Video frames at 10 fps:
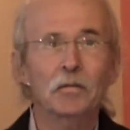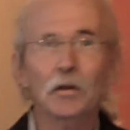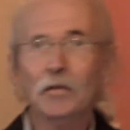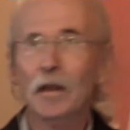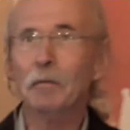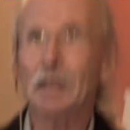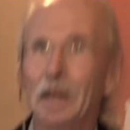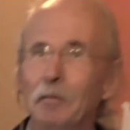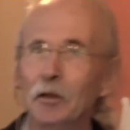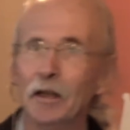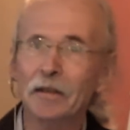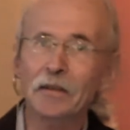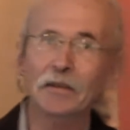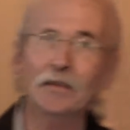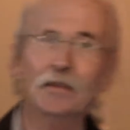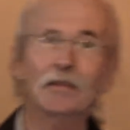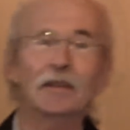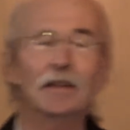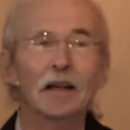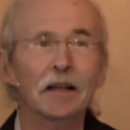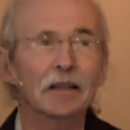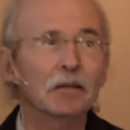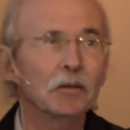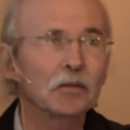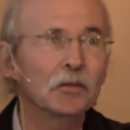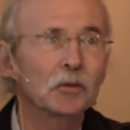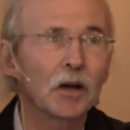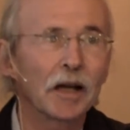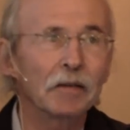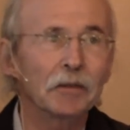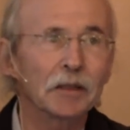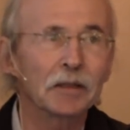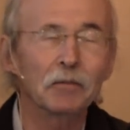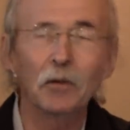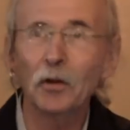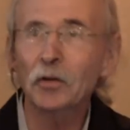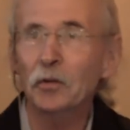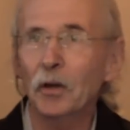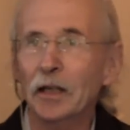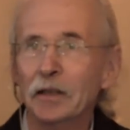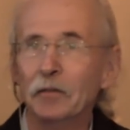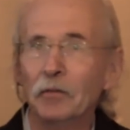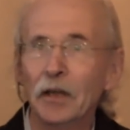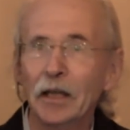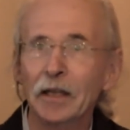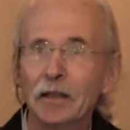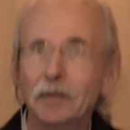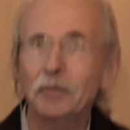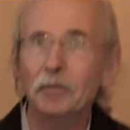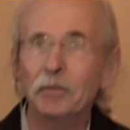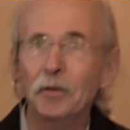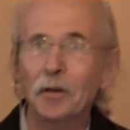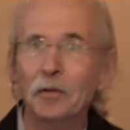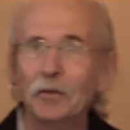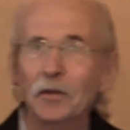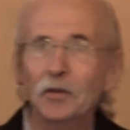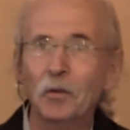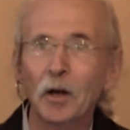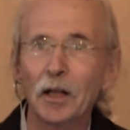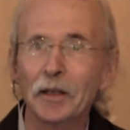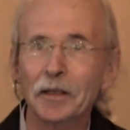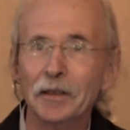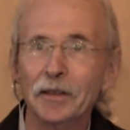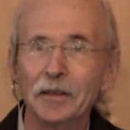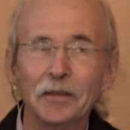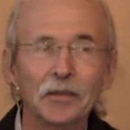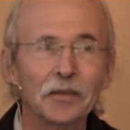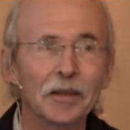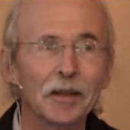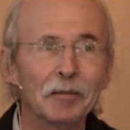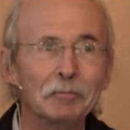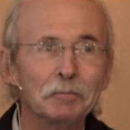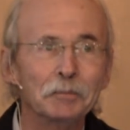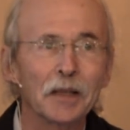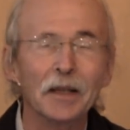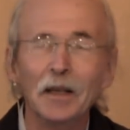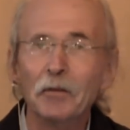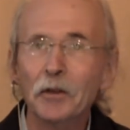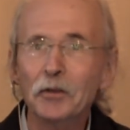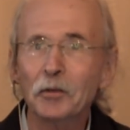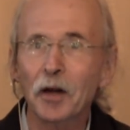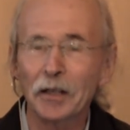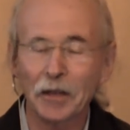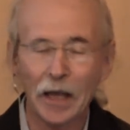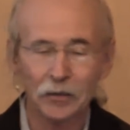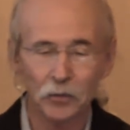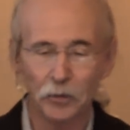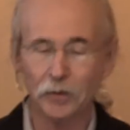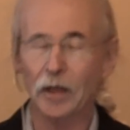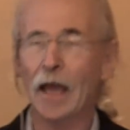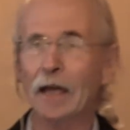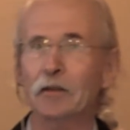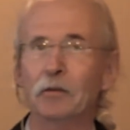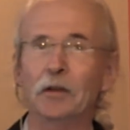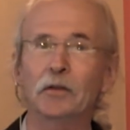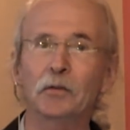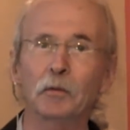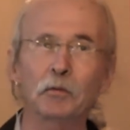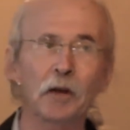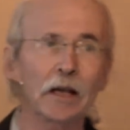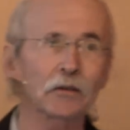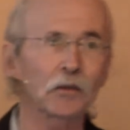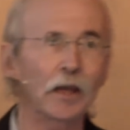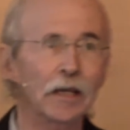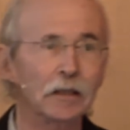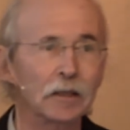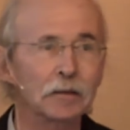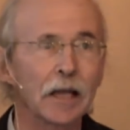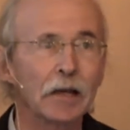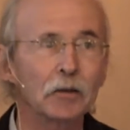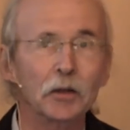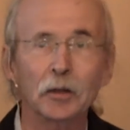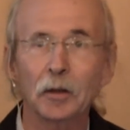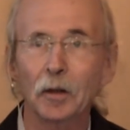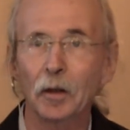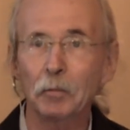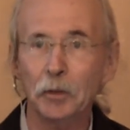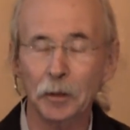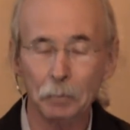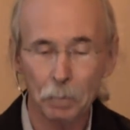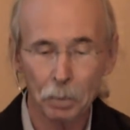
the first time I came here in 1969, I was driving a Volkswagen van full of Nisqually Indians, um, fishing rights activists, activists from Frank's Landing down near Olympia.